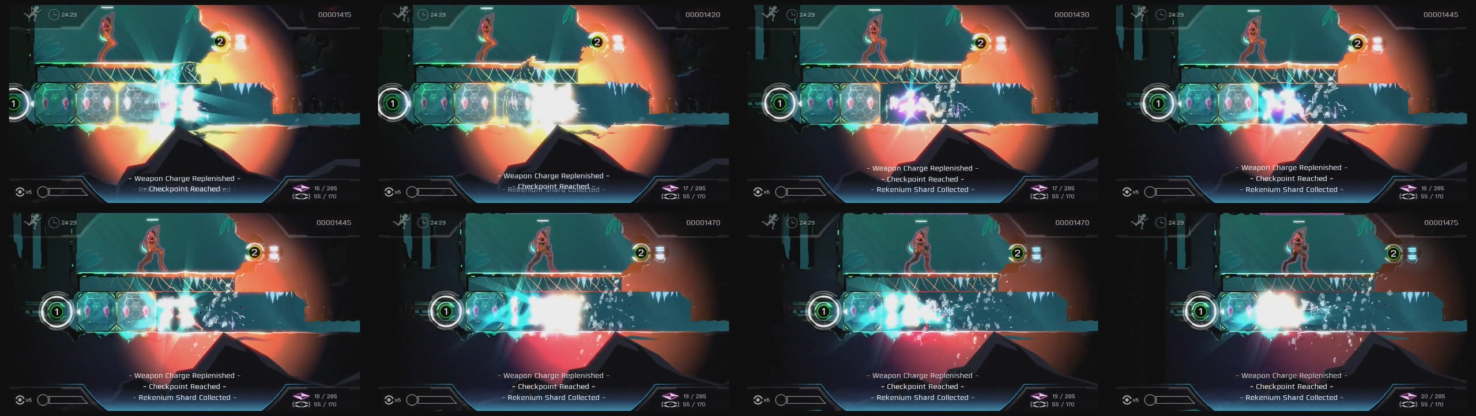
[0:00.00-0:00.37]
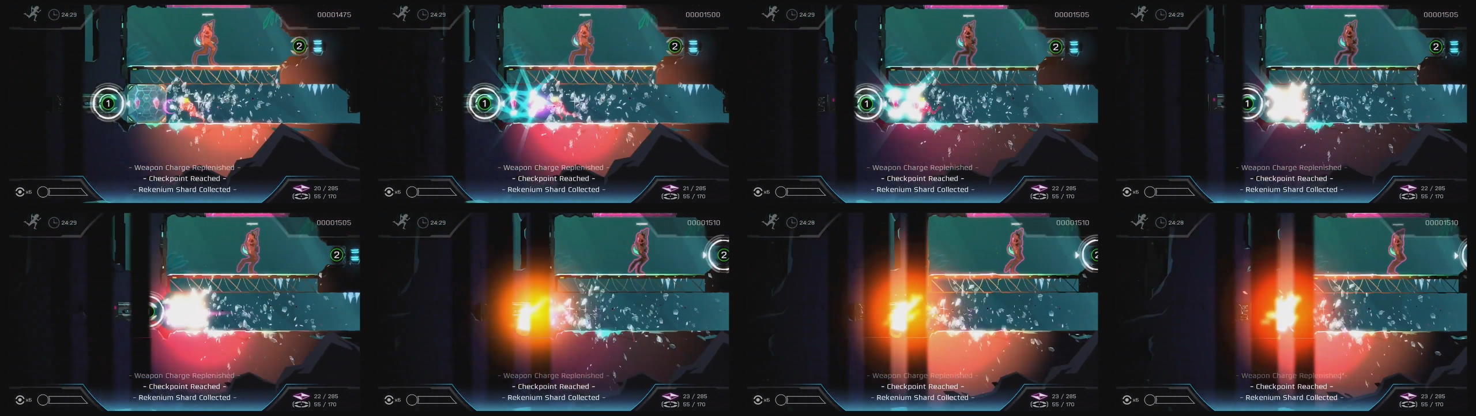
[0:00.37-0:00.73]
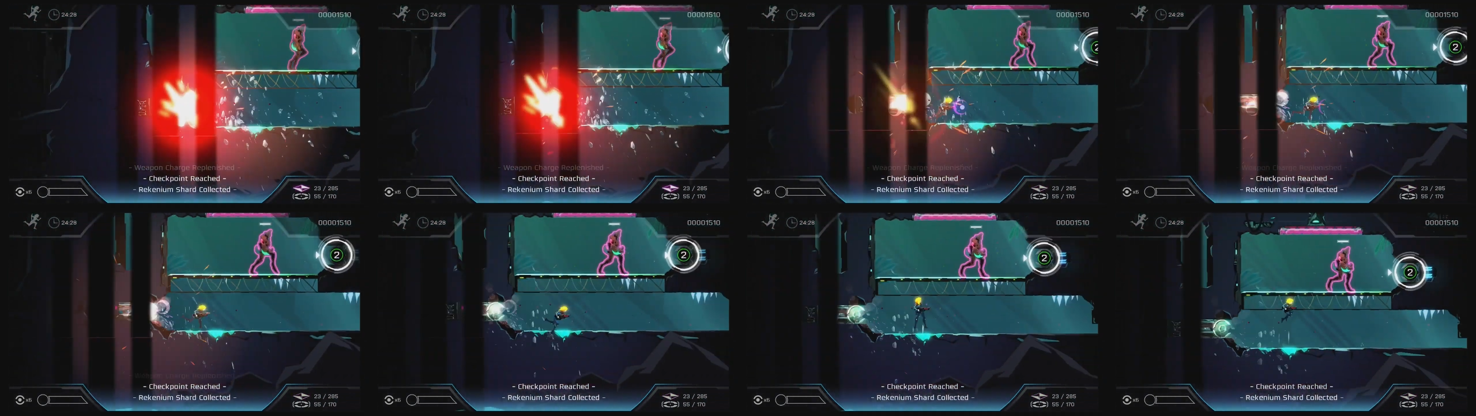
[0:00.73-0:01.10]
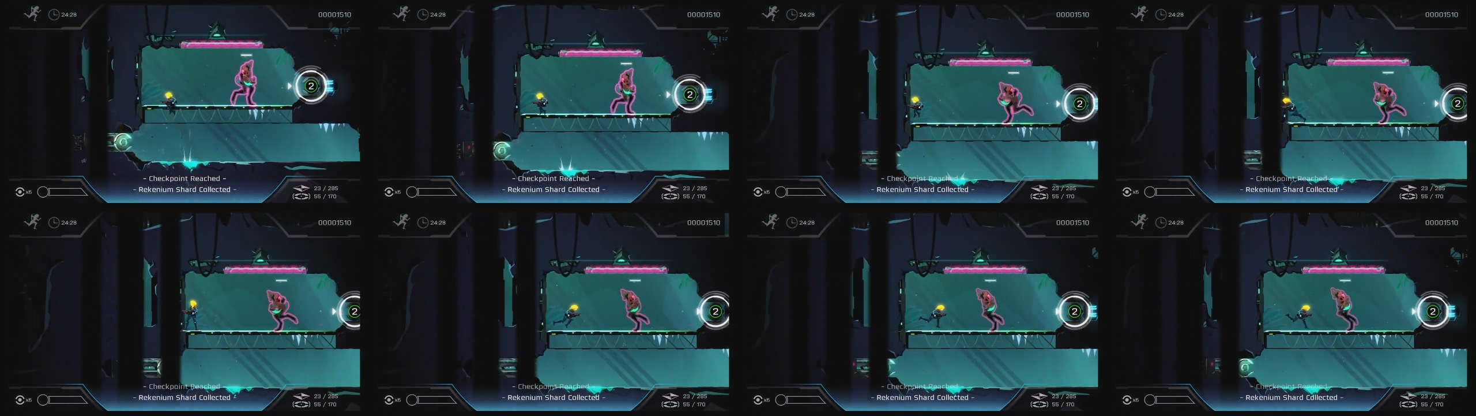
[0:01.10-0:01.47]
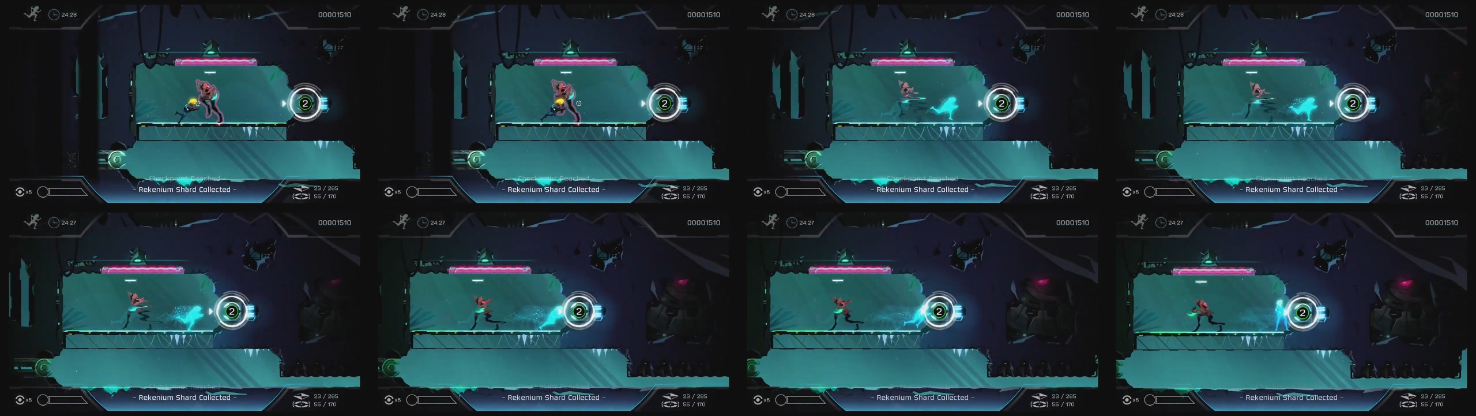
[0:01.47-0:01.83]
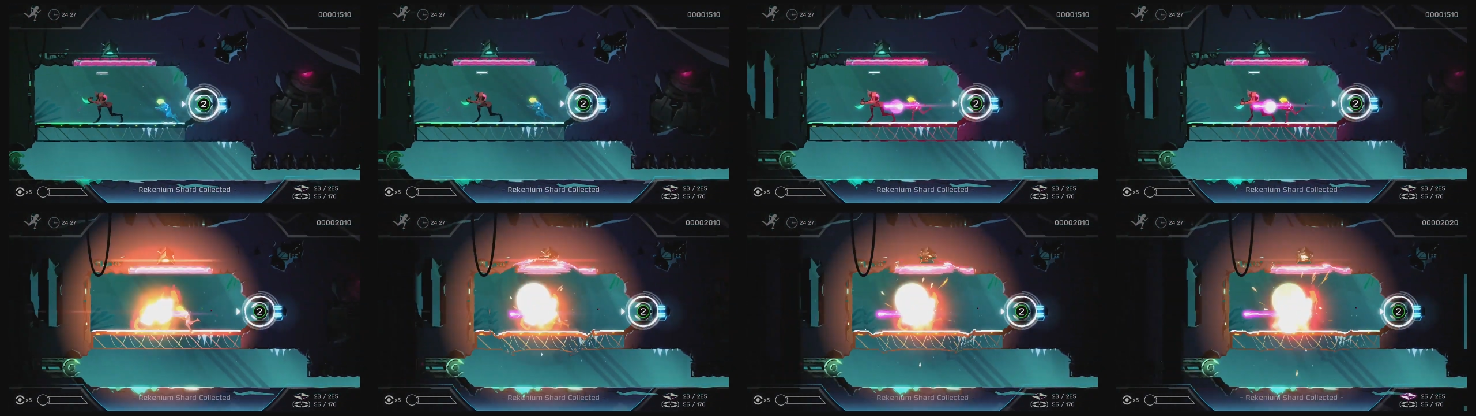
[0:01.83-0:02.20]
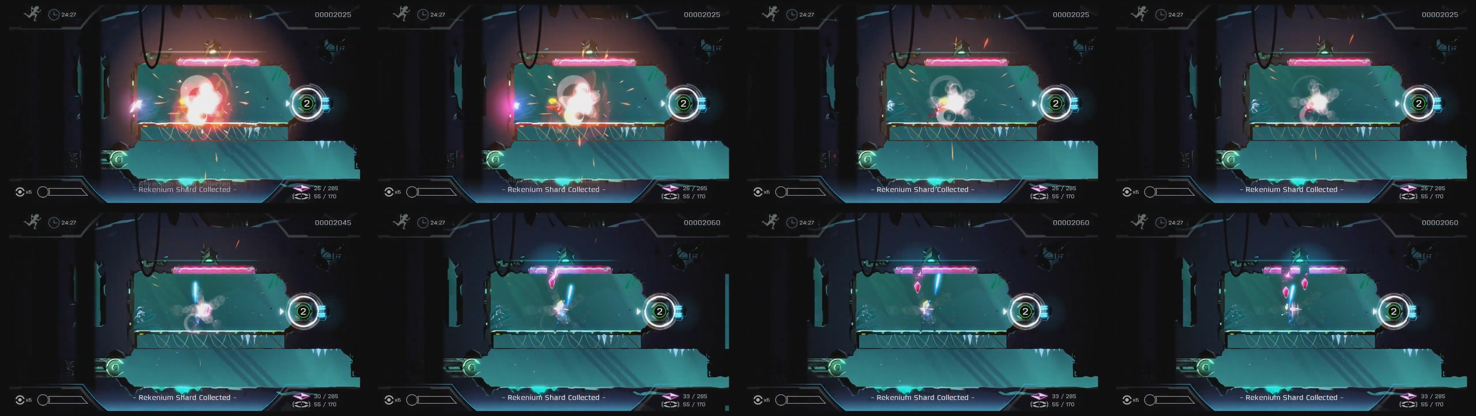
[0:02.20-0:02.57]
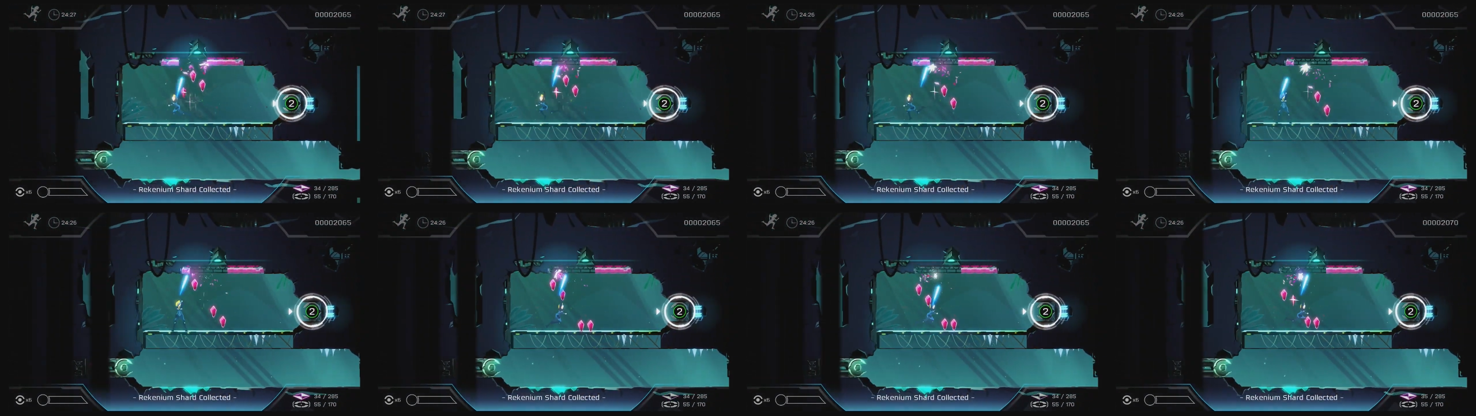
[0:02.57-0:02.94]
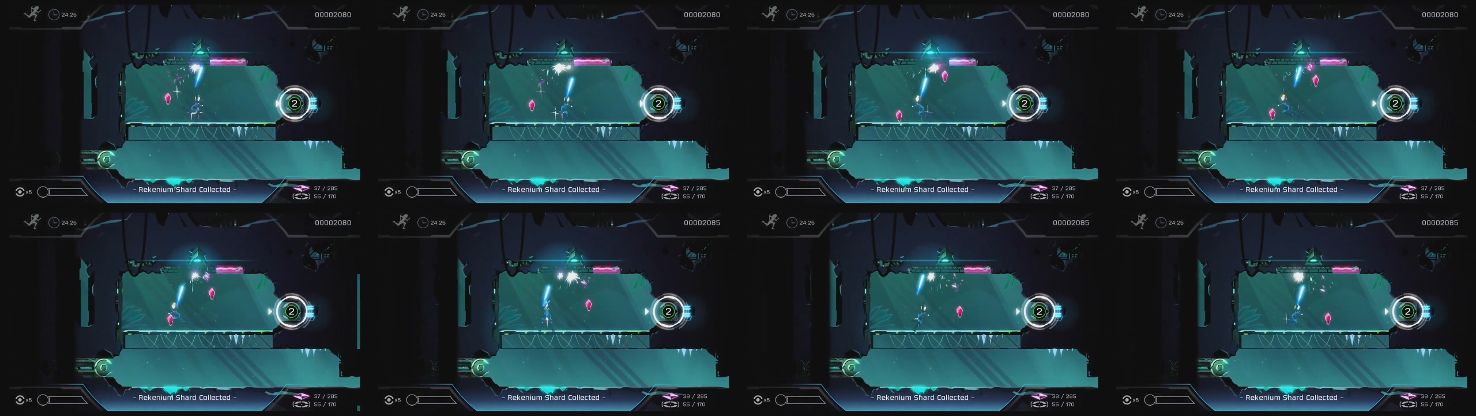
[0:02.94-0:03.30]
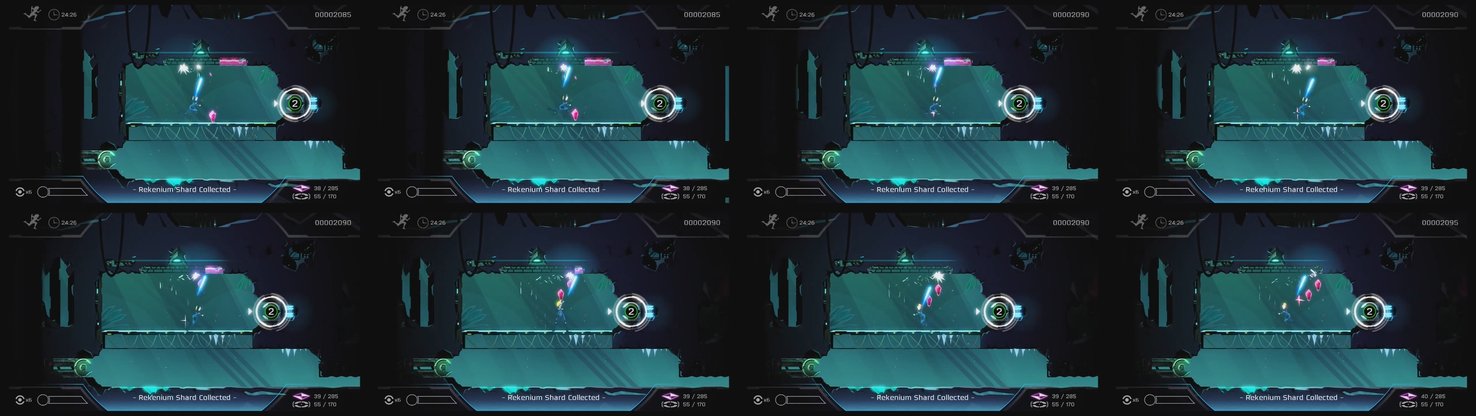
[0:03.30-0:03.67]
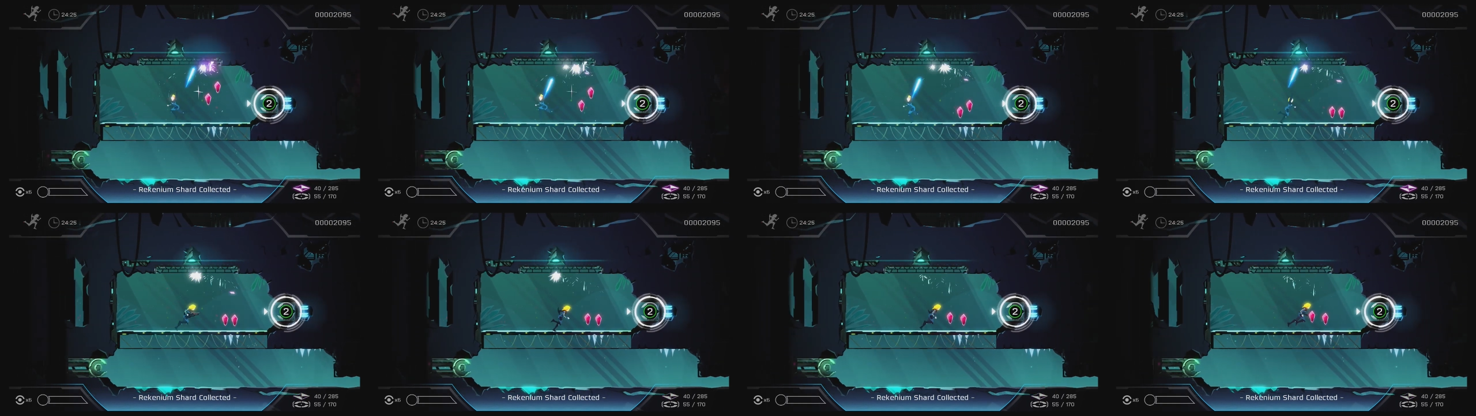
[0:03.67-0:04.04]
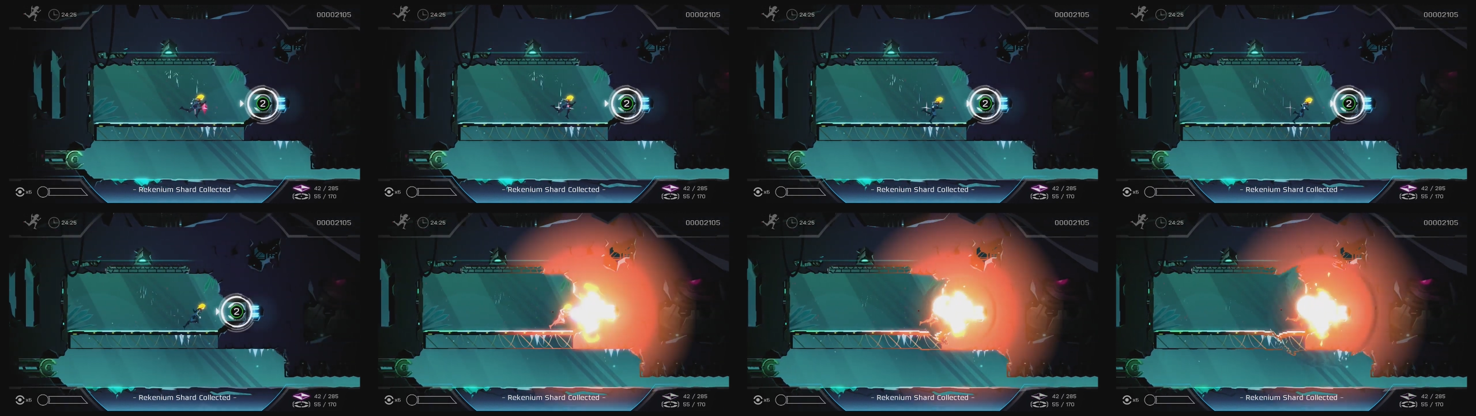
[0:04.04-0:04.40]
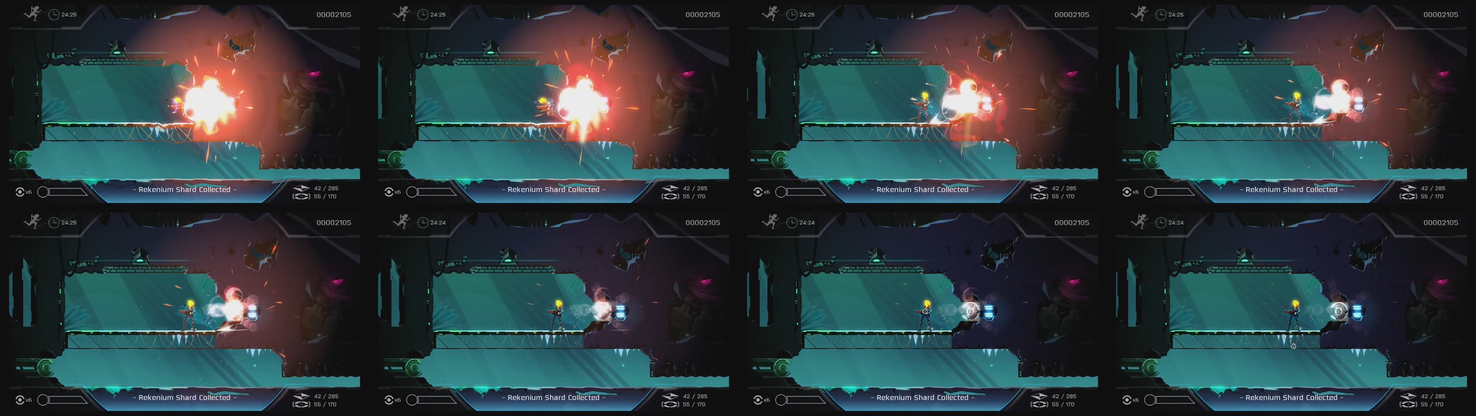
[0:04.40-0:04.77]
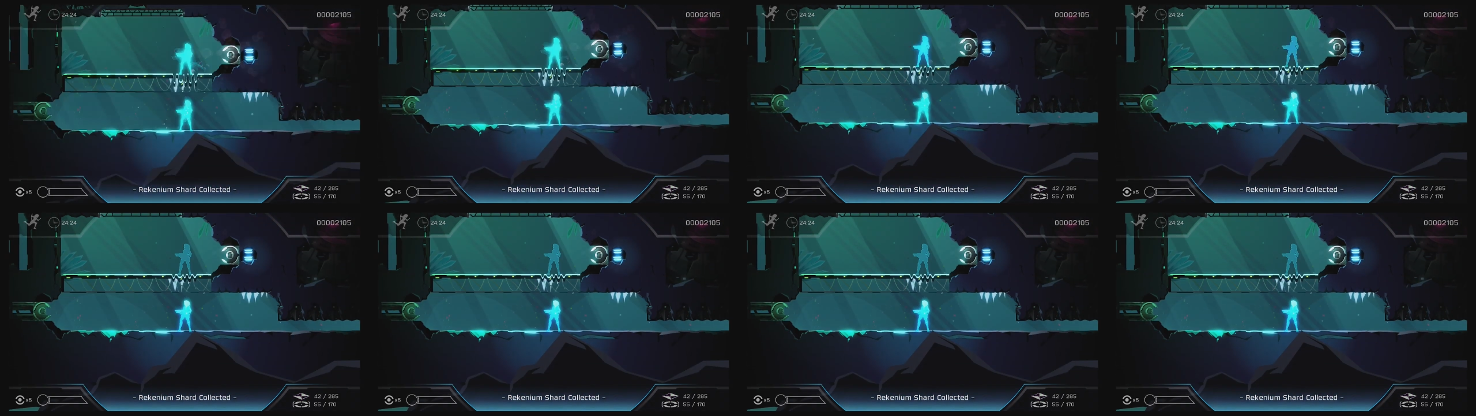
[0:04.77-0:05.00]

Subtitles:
(no speaker visible)